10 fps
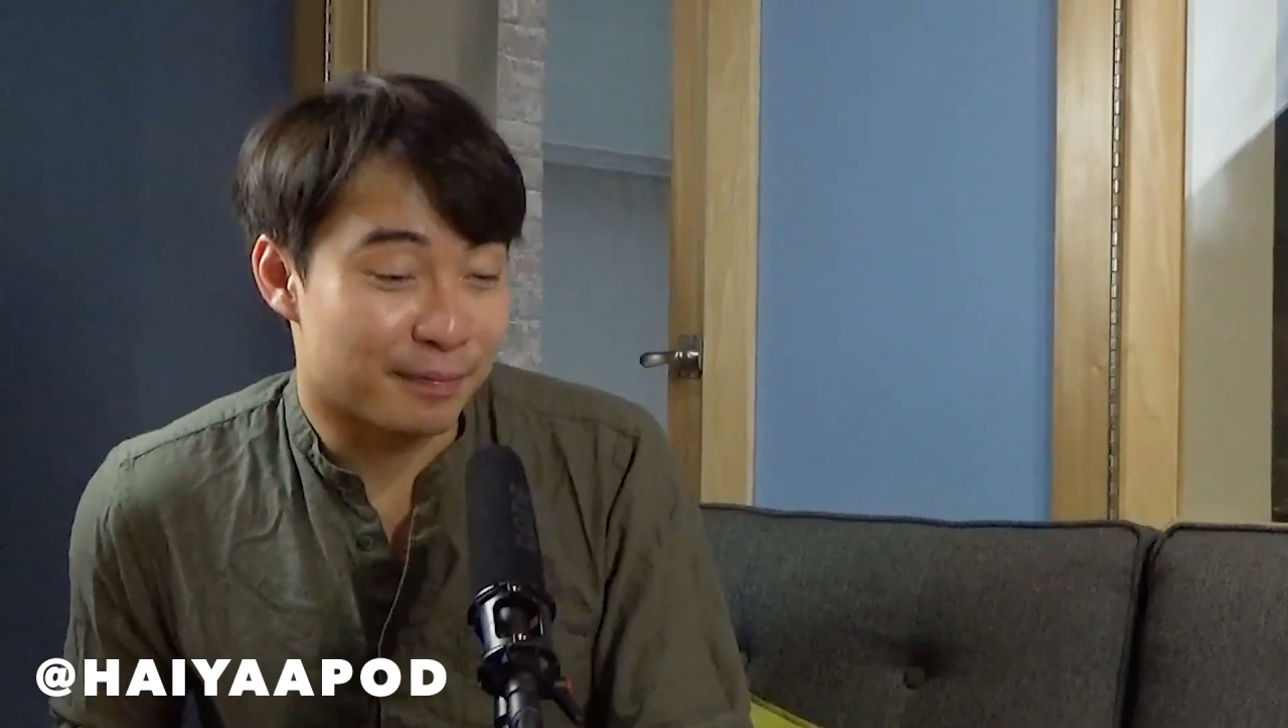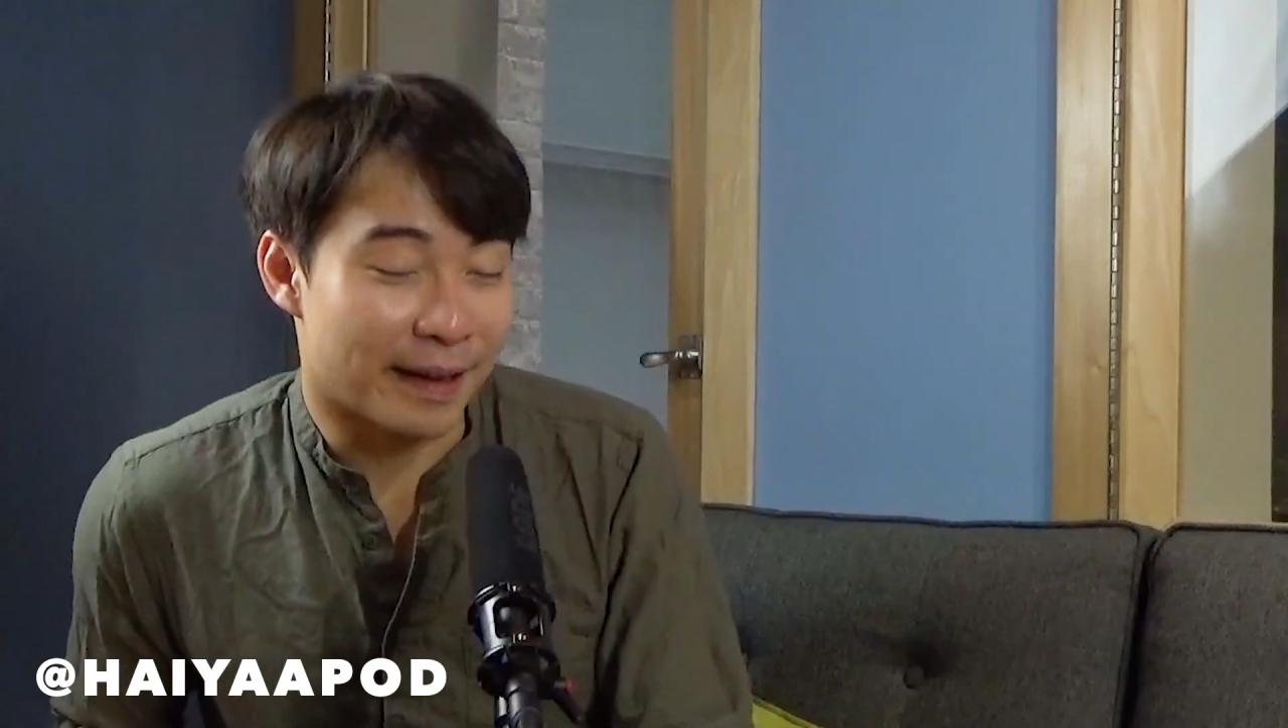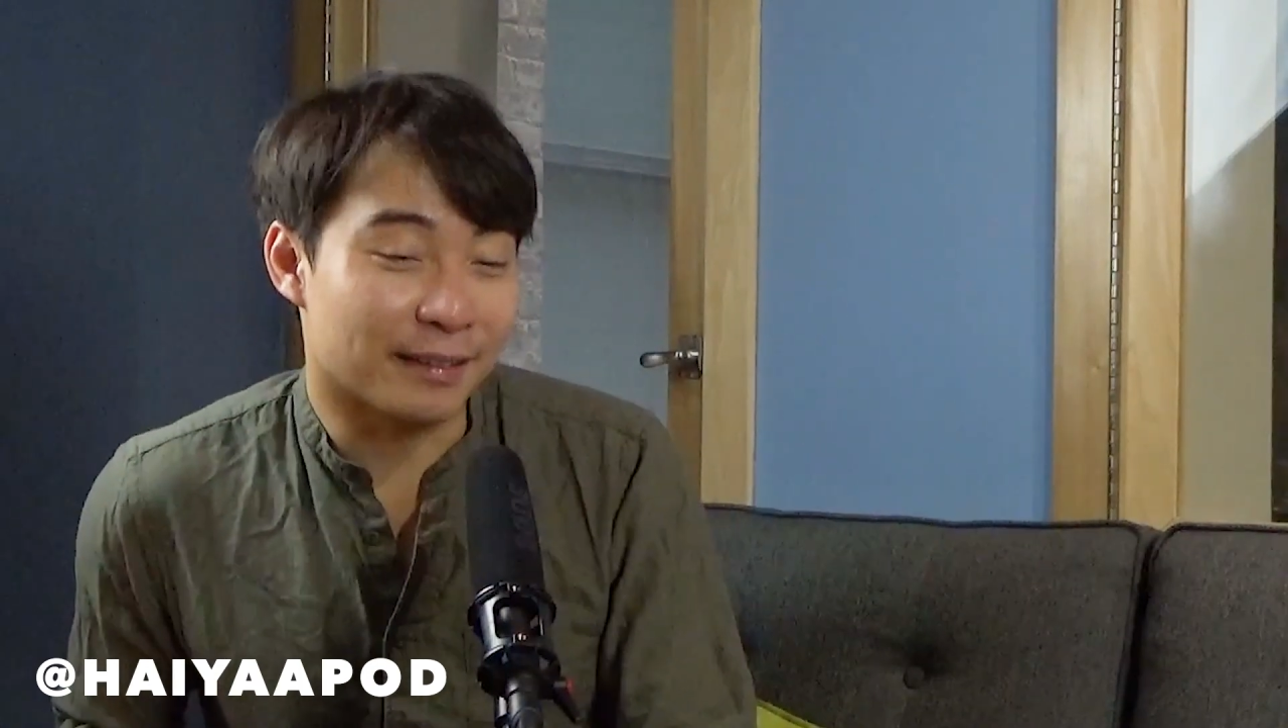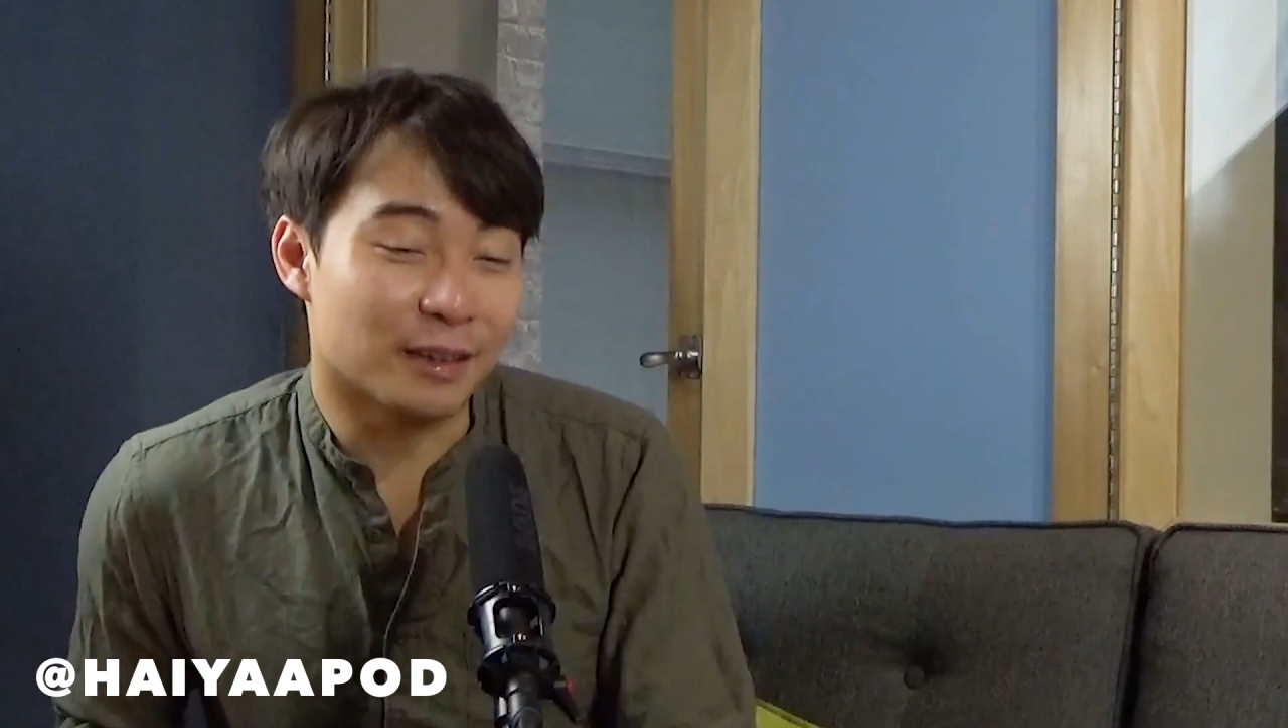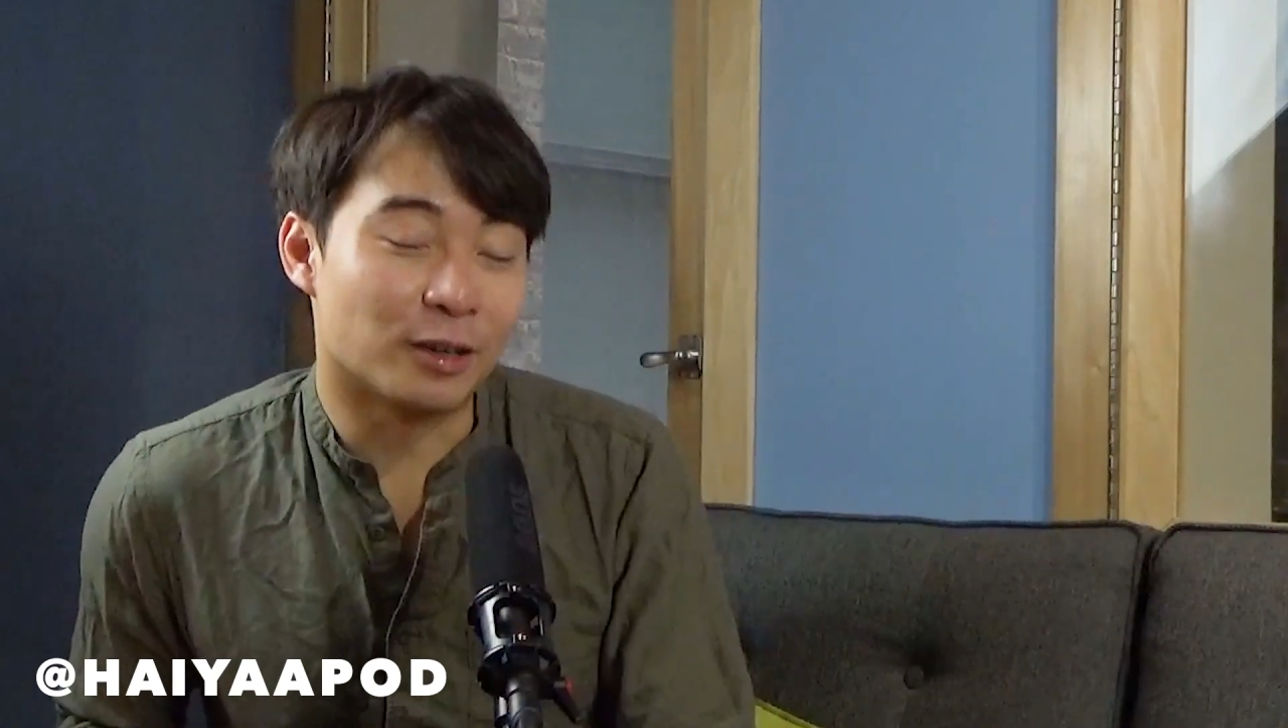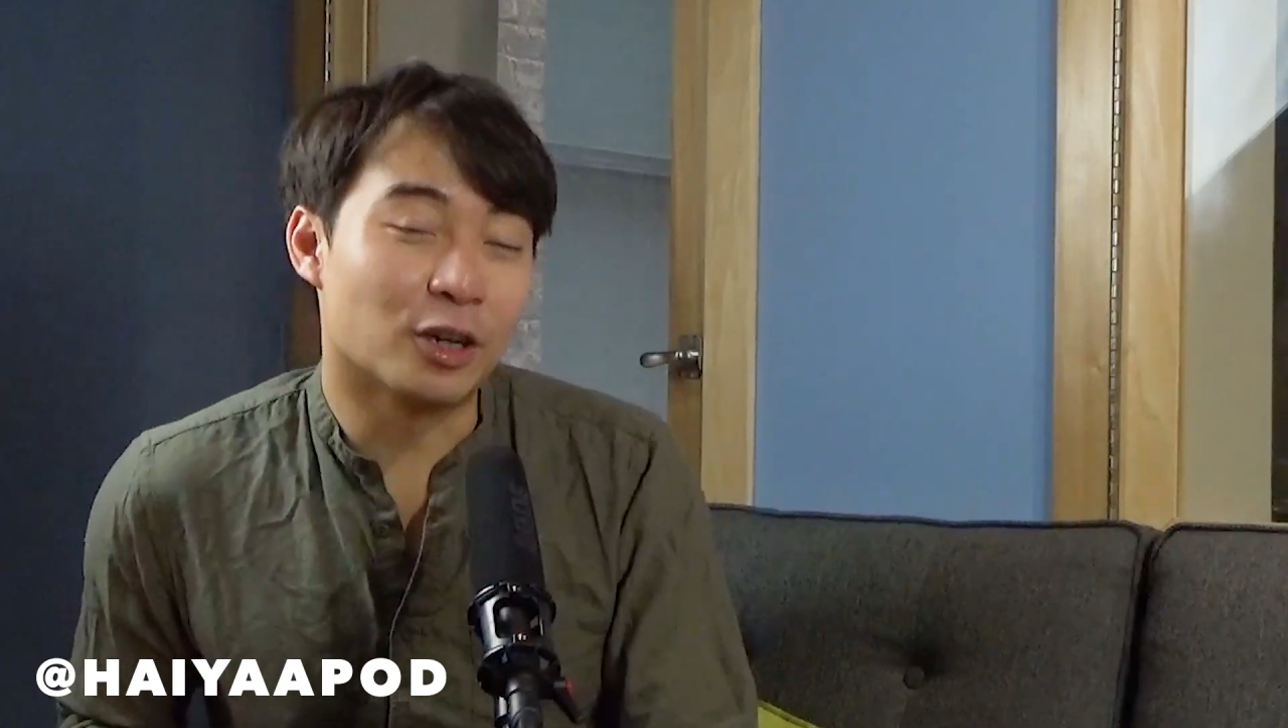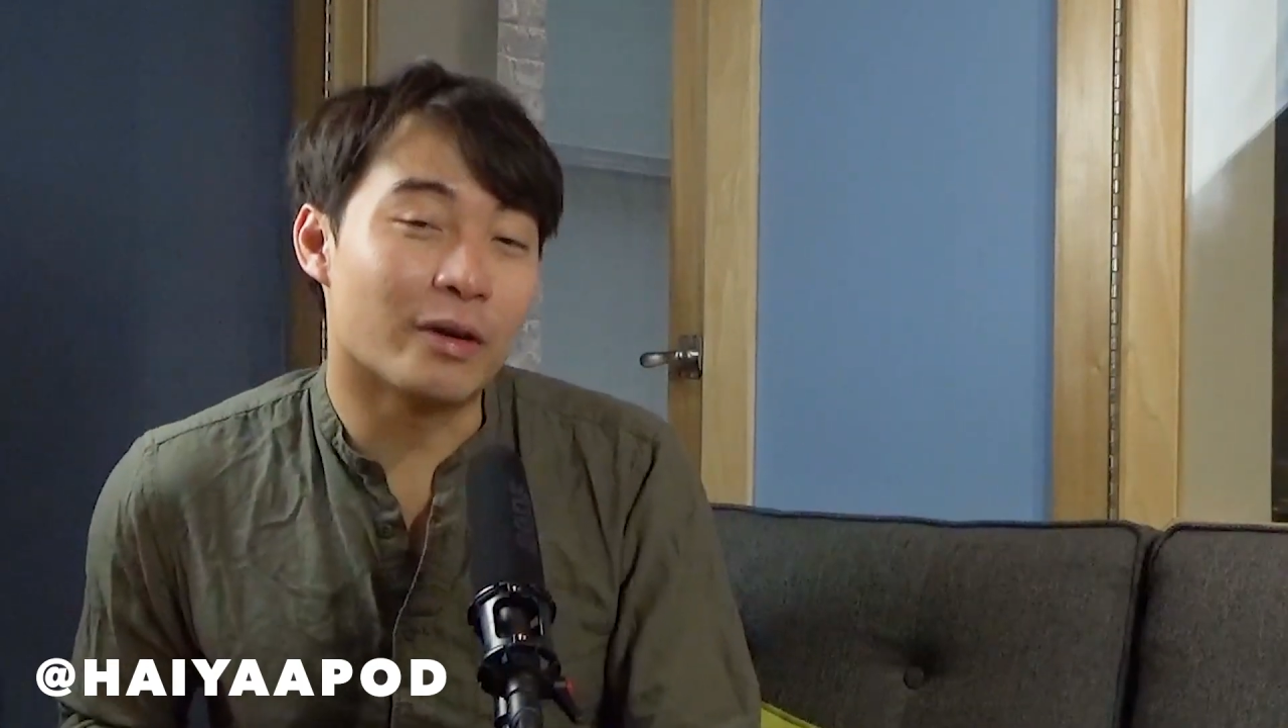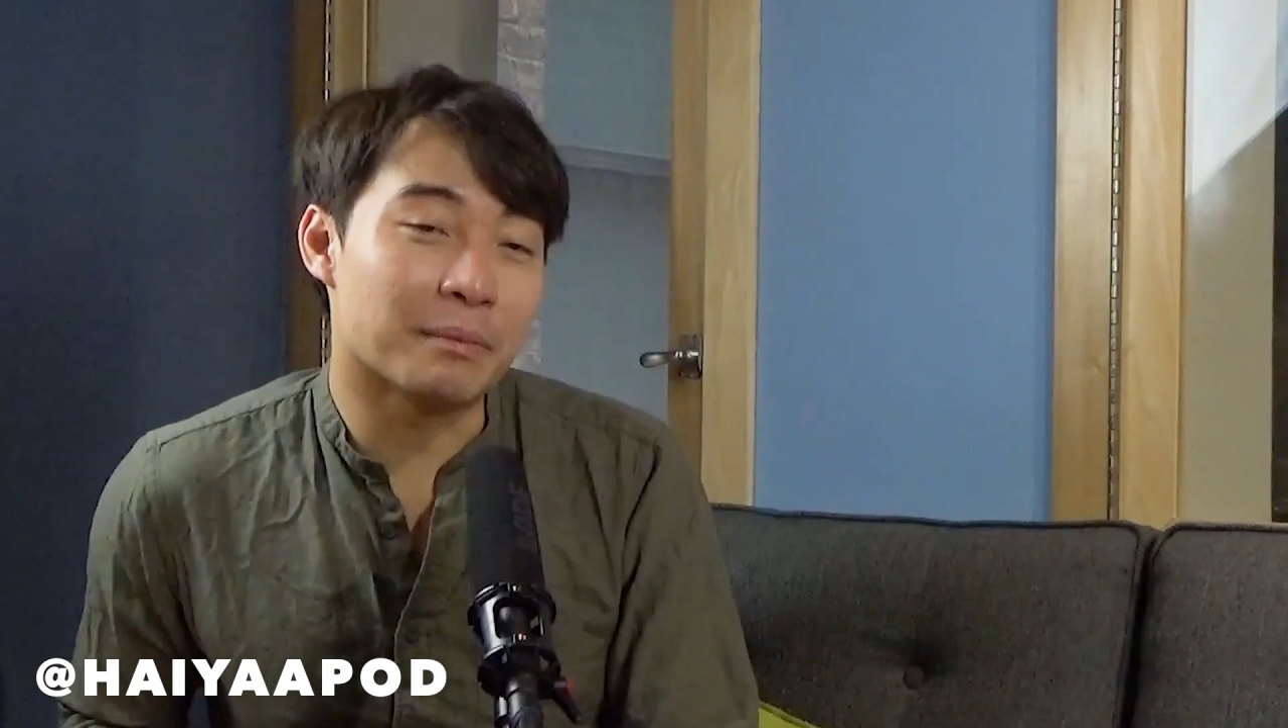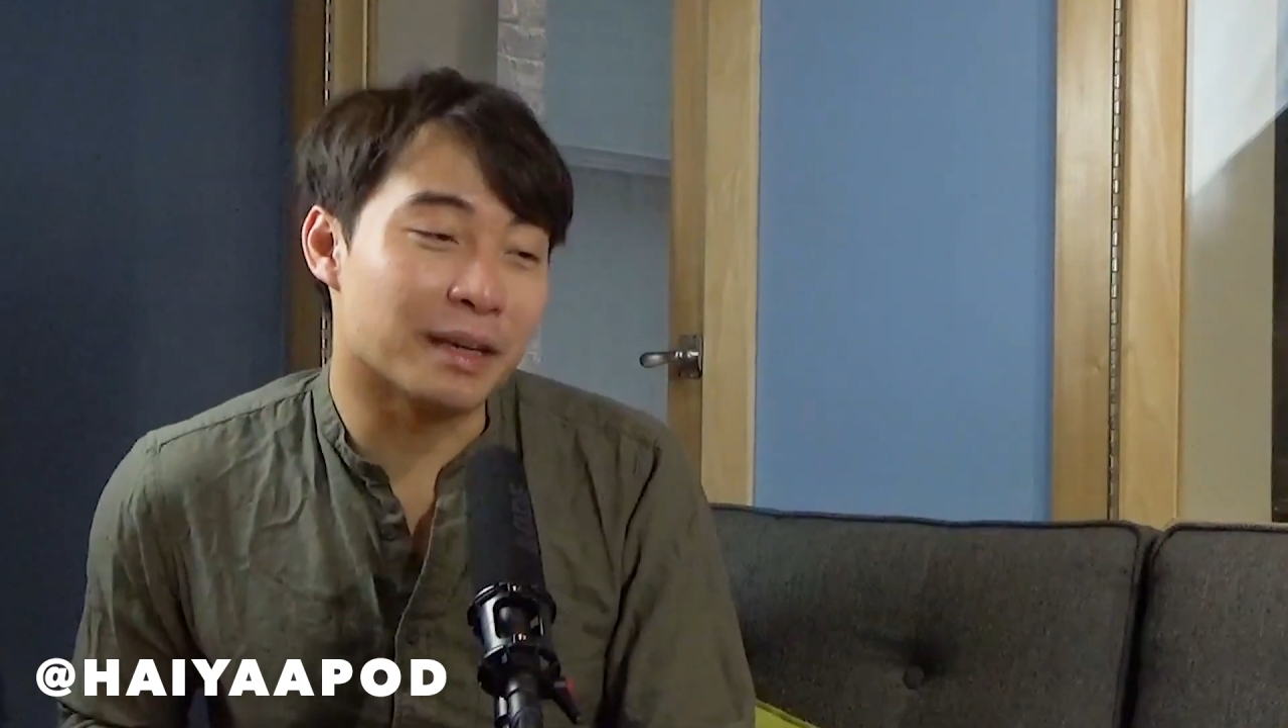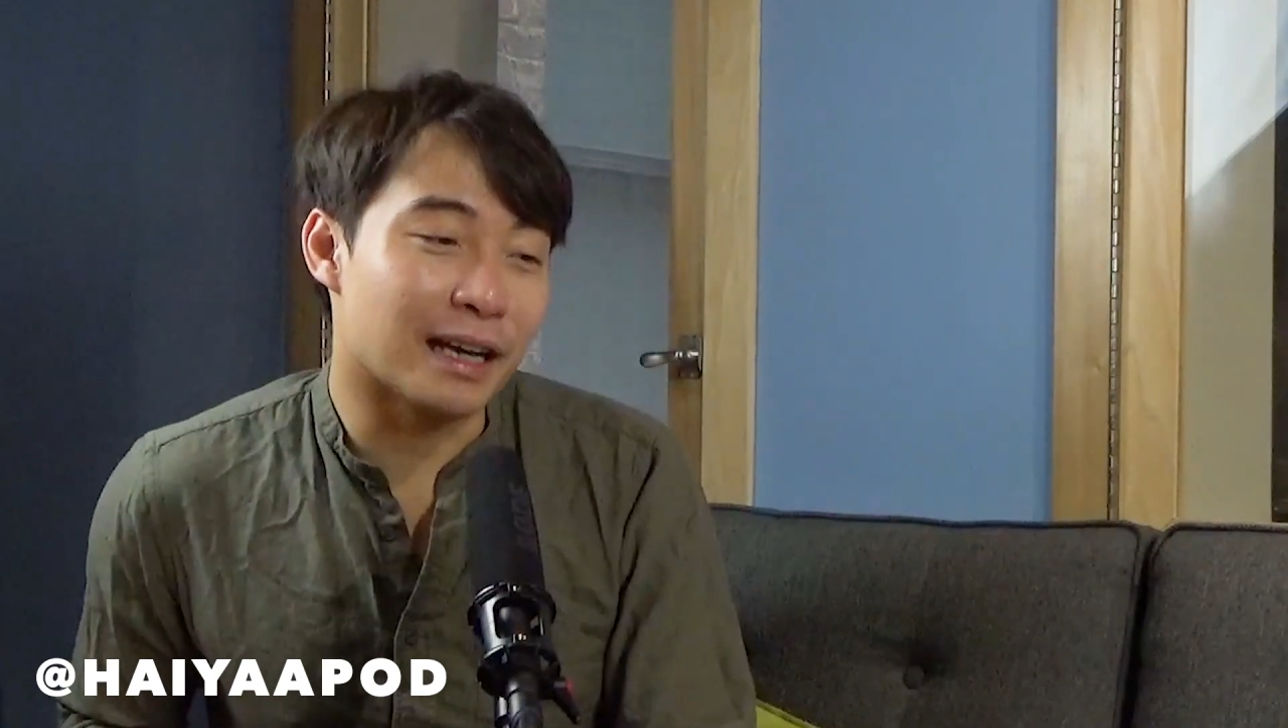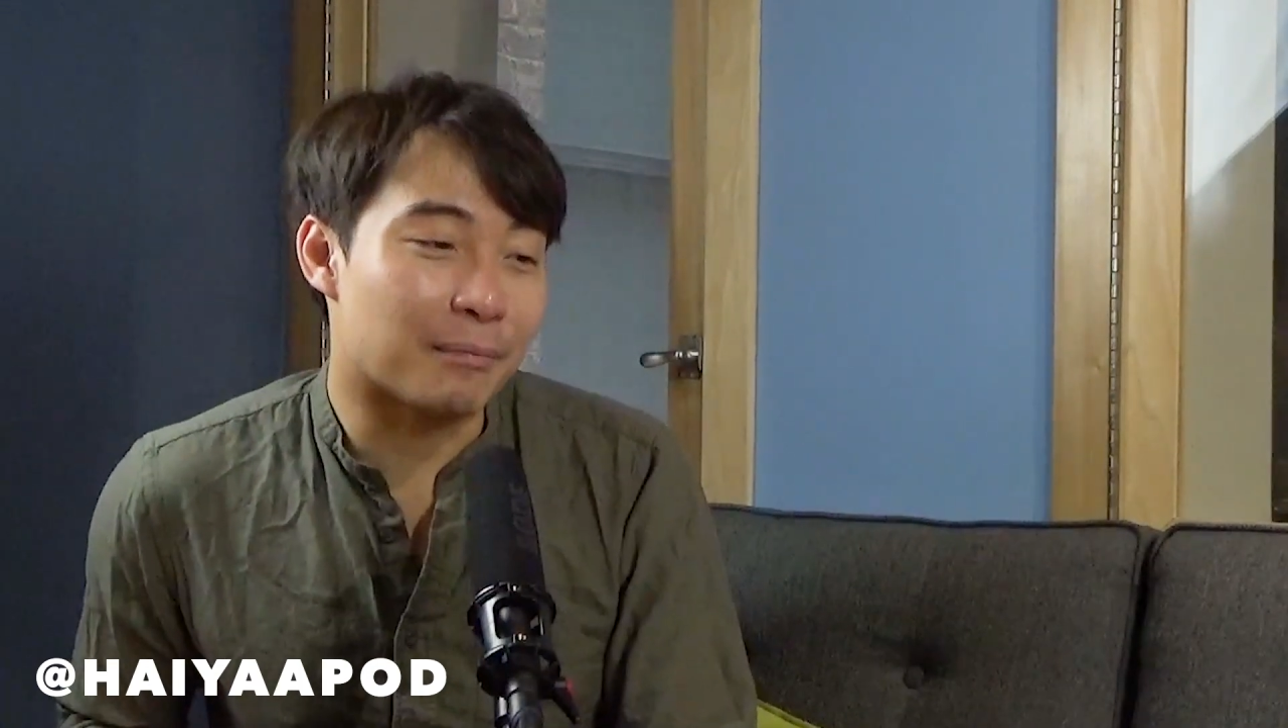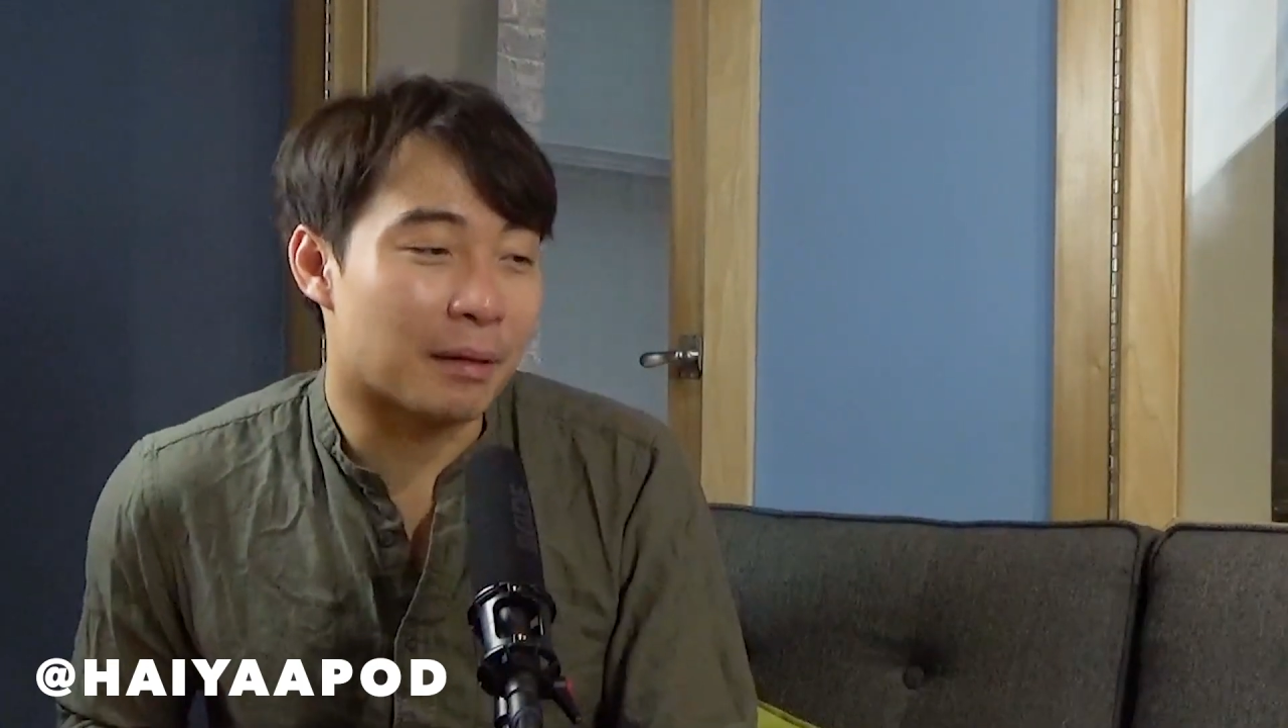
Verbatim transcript: But, you know, knowing me,